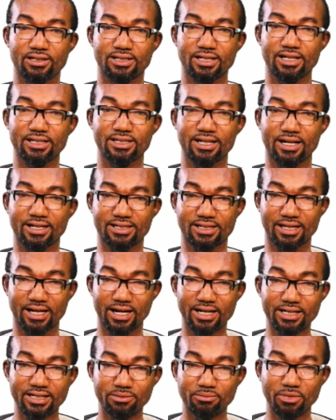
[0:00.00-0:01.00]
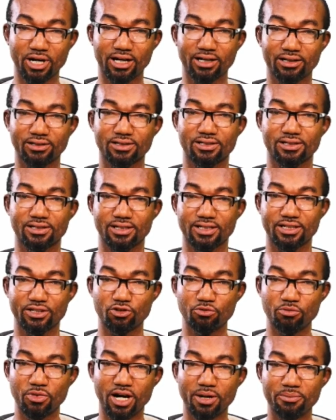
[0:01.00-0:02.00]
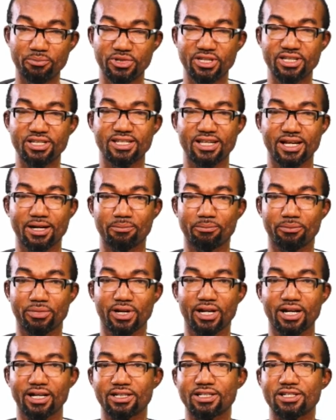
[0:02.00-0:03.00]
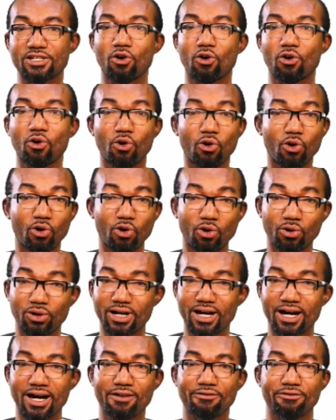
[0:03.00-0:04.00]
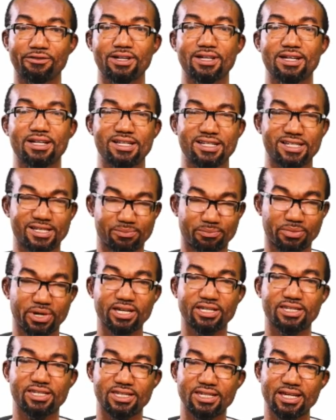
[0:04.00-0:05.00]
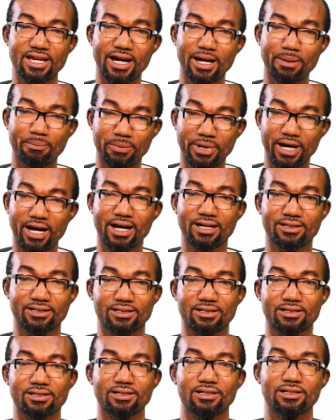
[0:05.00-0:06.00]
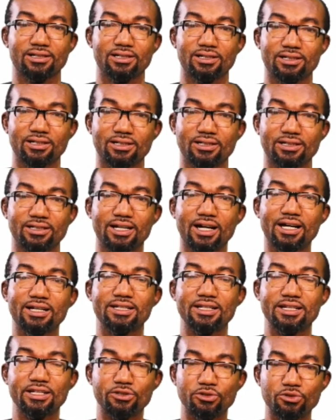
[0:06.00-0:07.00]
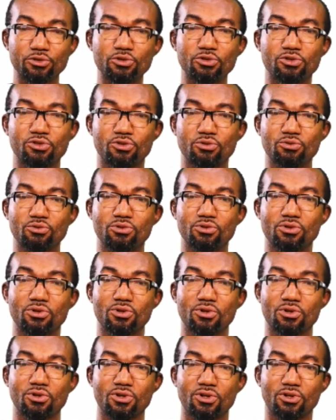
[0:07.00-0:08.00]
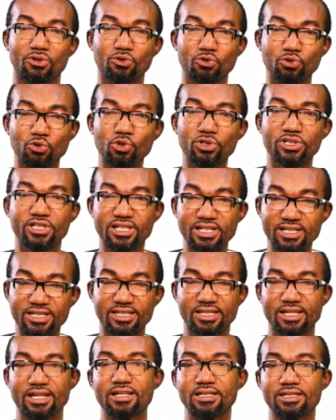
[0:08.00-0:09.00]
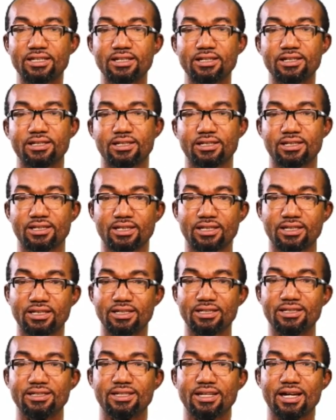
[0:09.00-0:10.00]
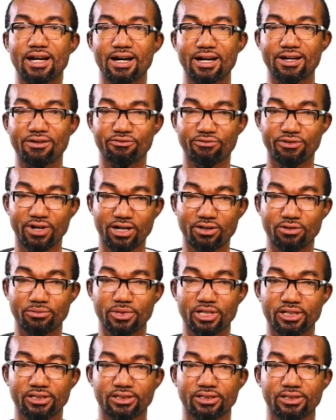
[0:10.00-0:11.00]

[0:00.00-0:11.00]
such as animals, human beings, and plants all have special parts that they use to notice changes in their environment.